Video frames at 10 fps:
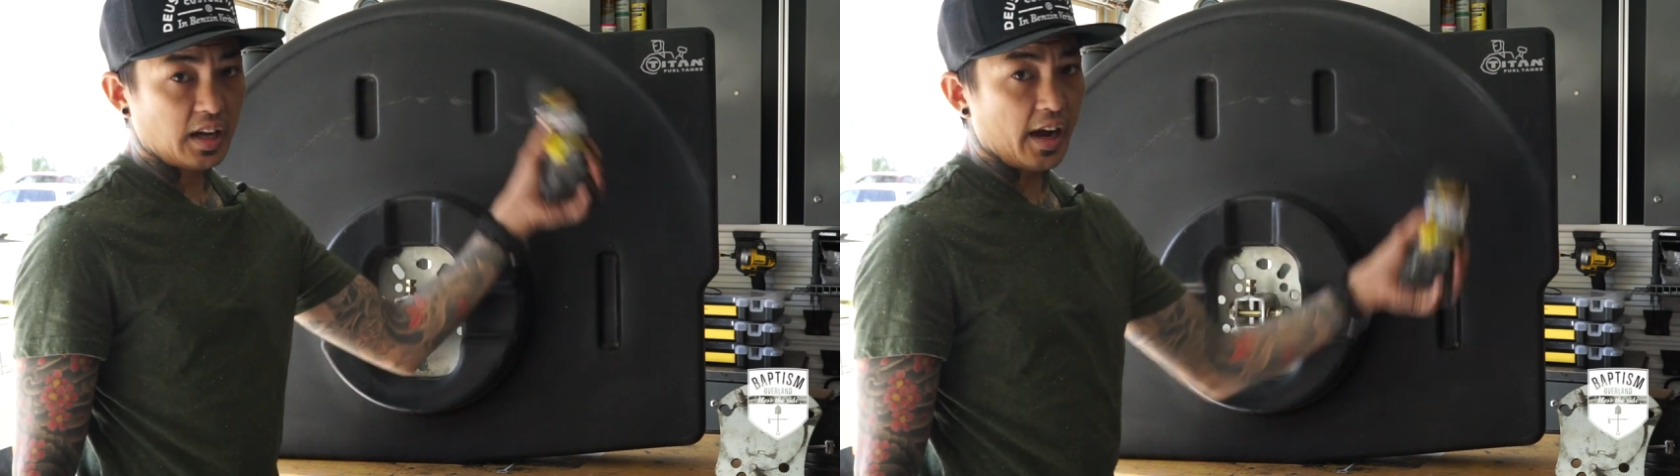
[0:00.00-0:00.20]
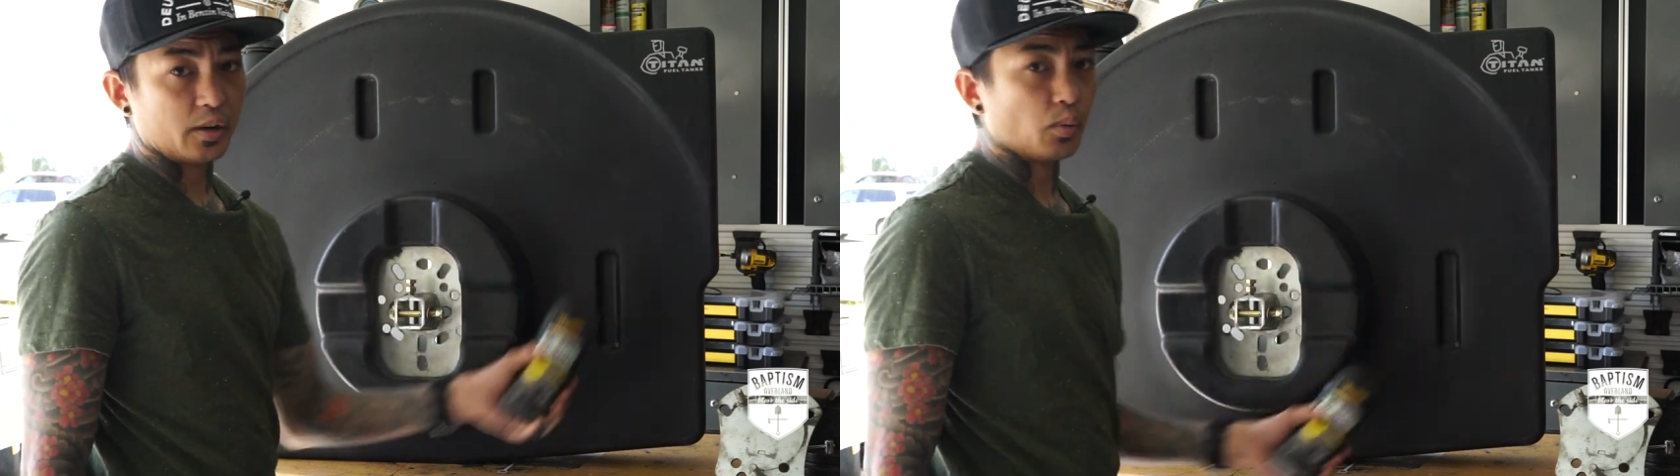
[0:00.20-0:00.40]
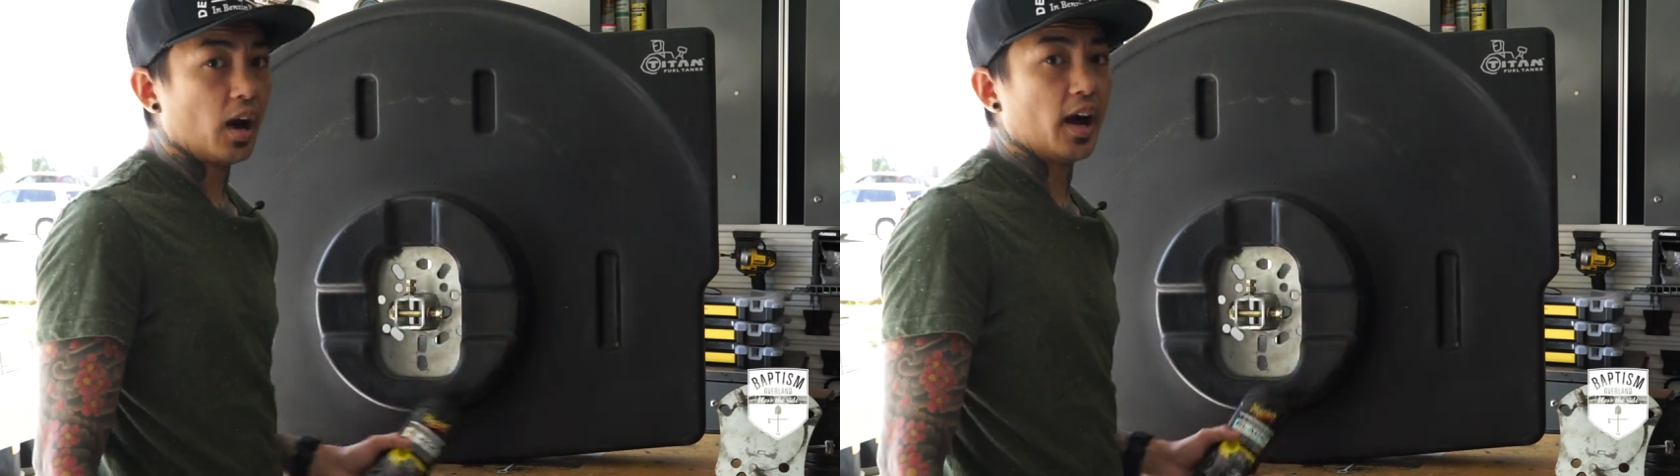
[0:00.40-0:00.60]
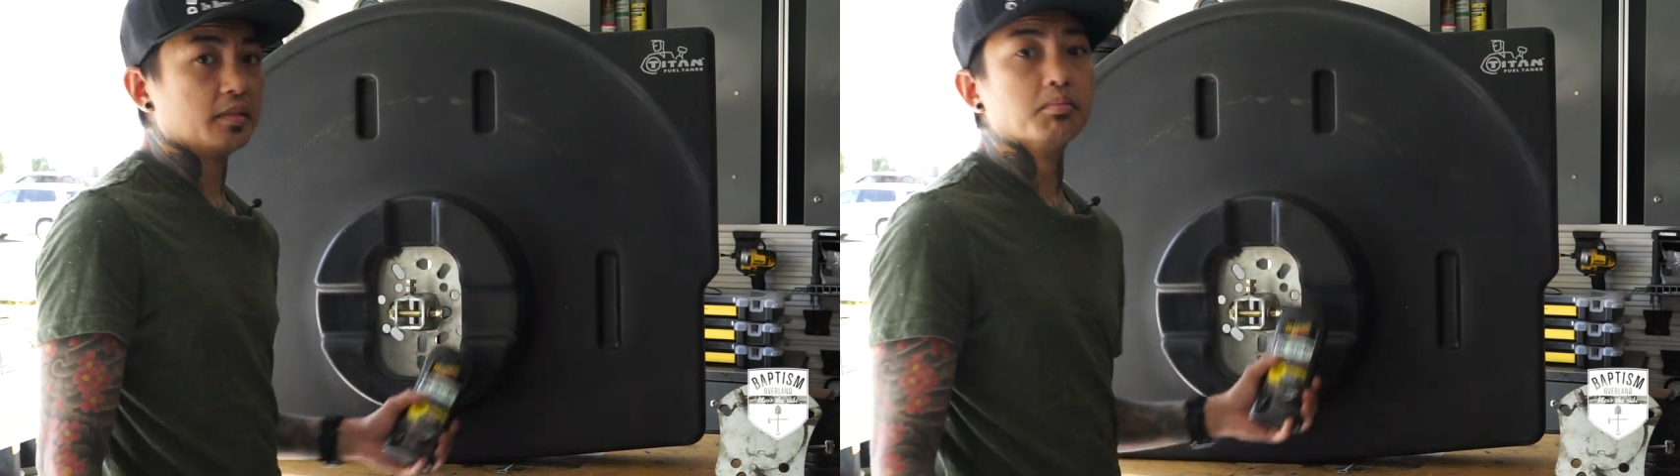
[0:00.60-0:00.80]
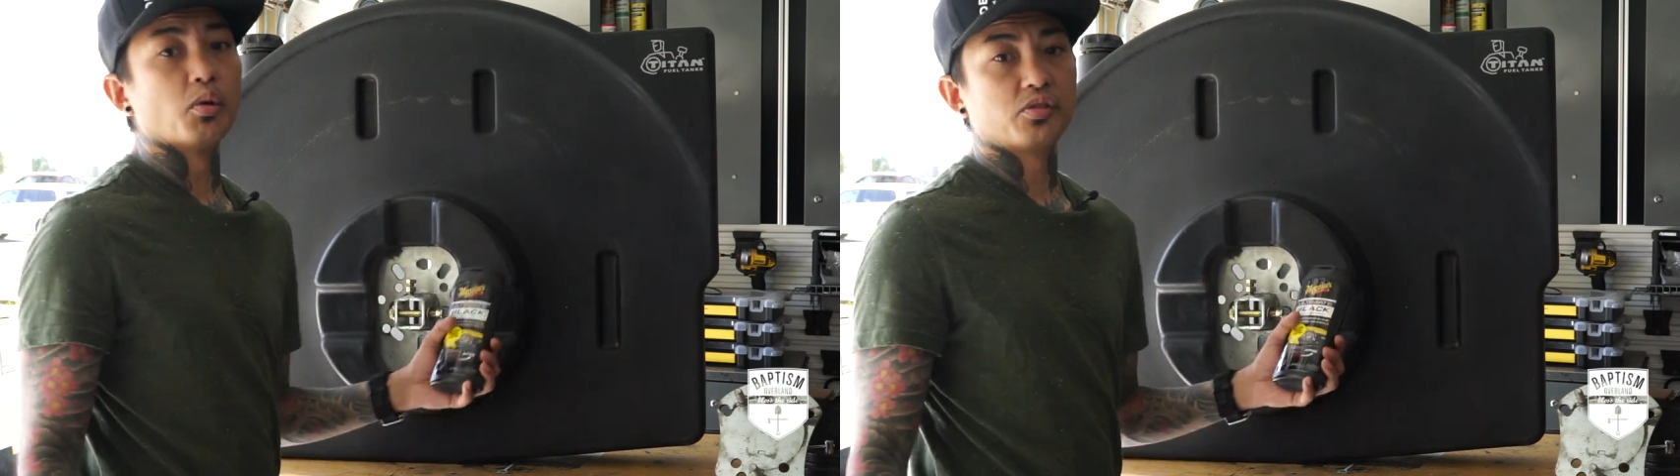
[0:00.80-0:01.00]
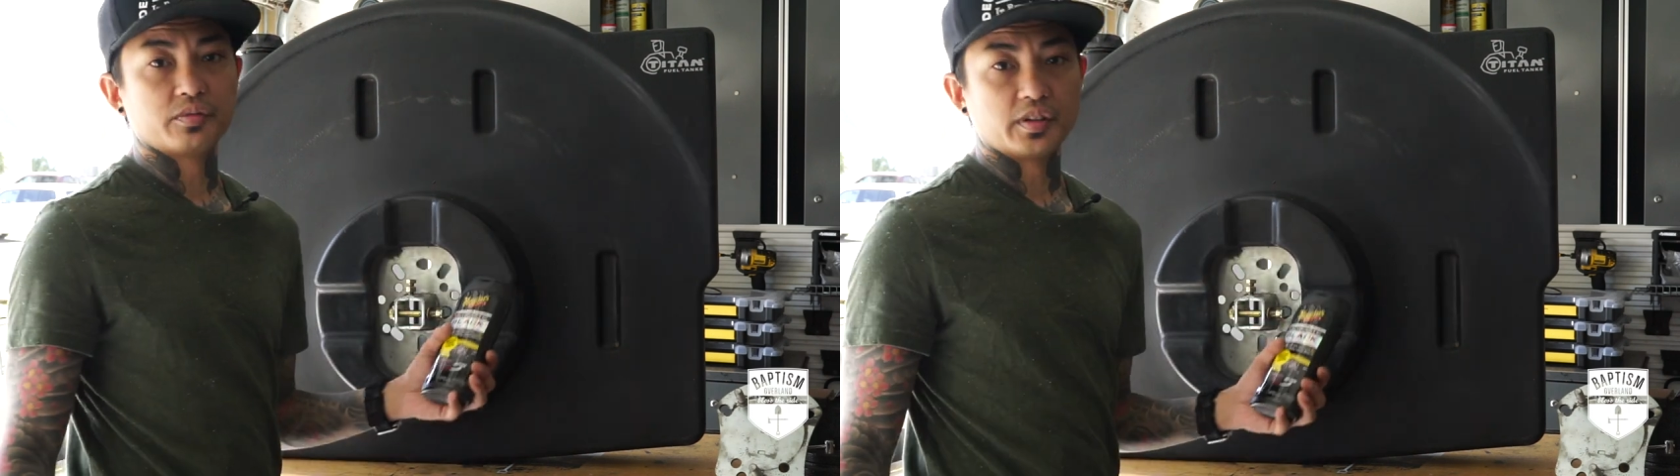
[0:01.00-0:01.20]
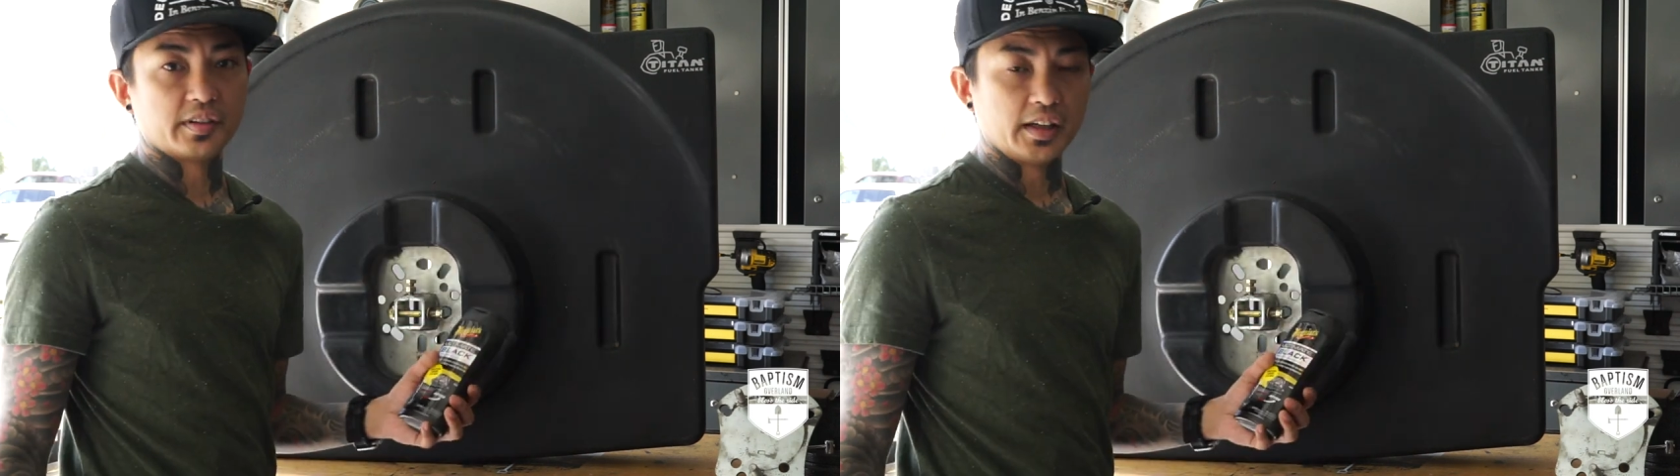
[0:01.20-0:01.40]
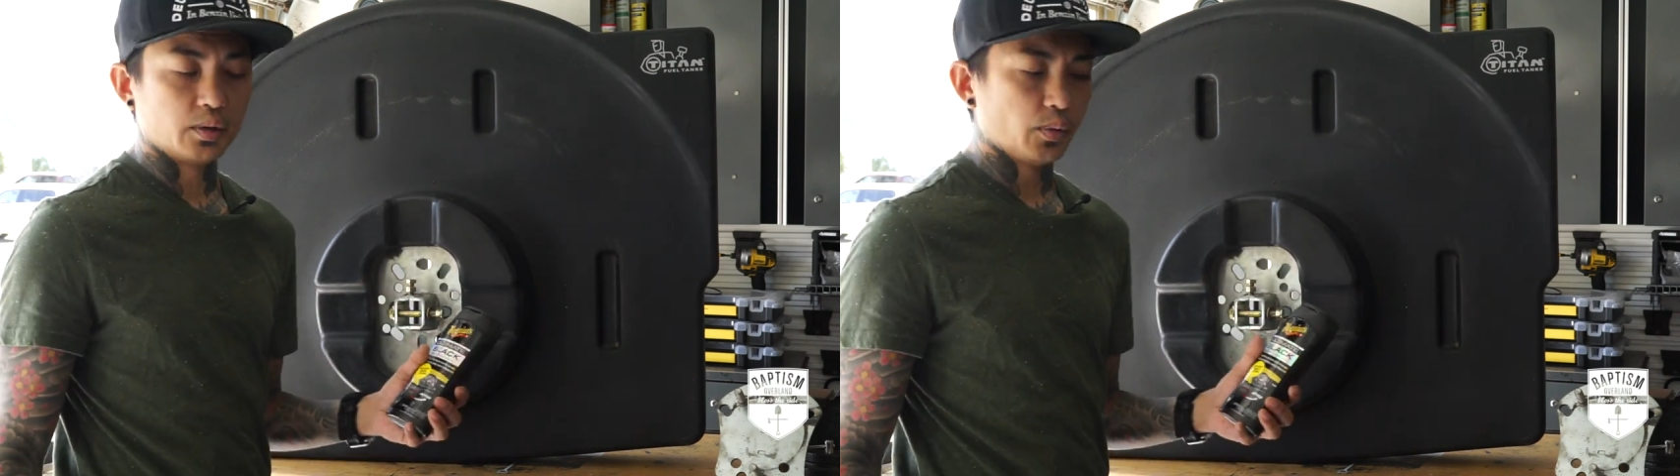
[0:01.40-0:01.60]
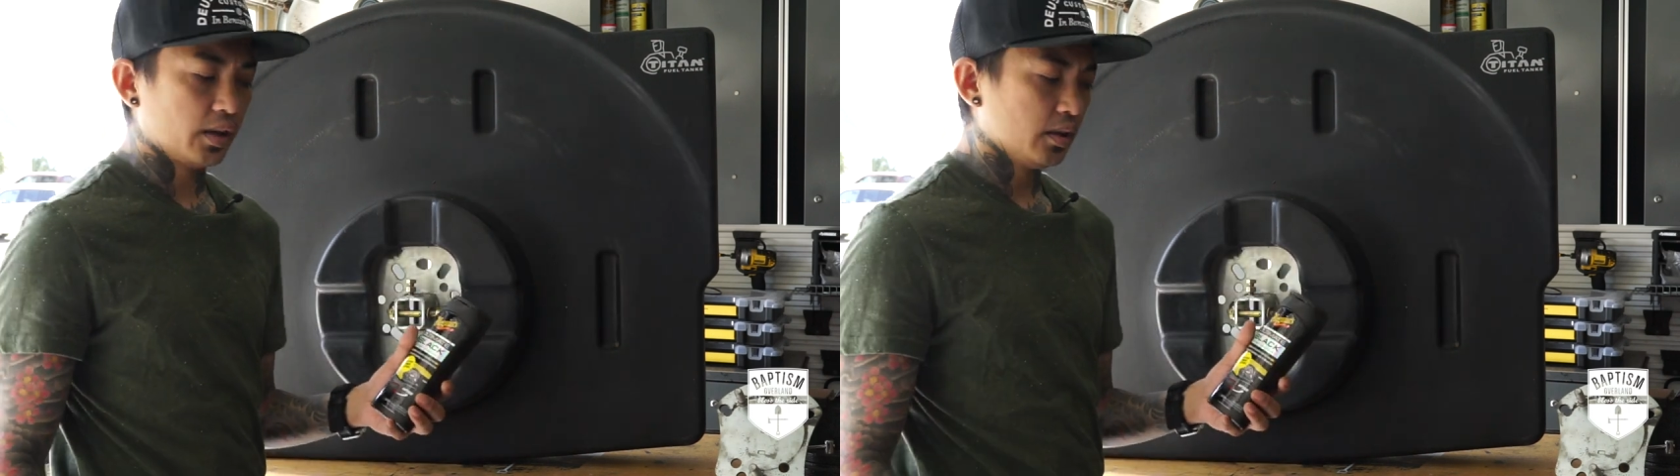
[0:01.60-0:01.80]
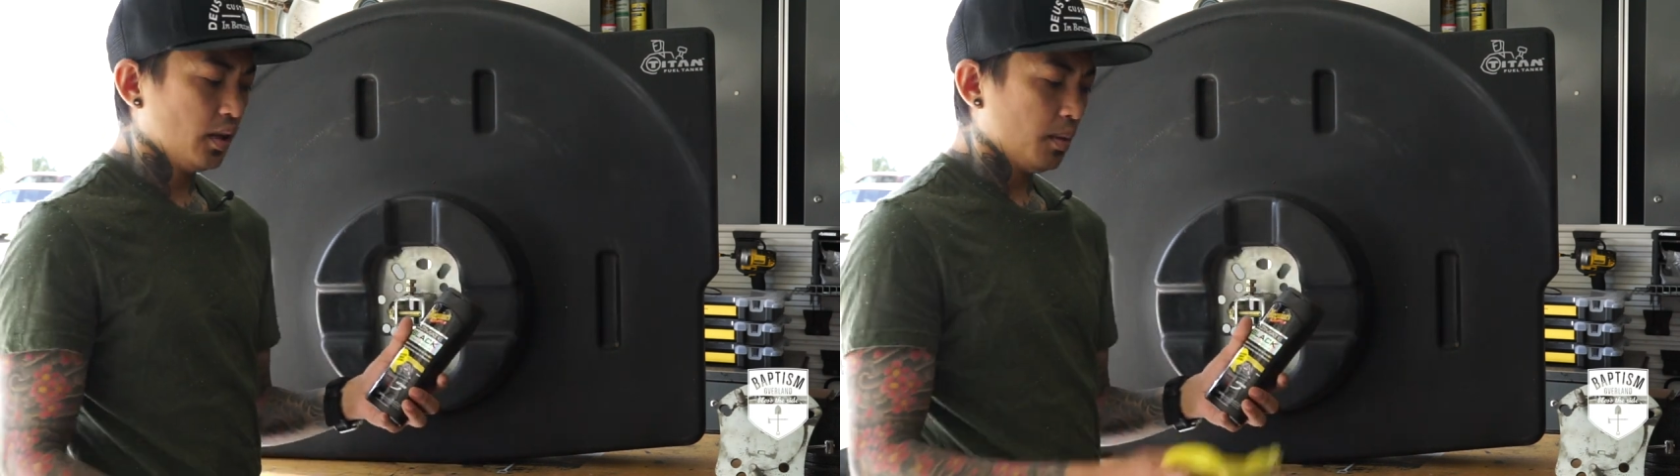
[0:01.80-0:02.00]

tire will hide most of this anyway.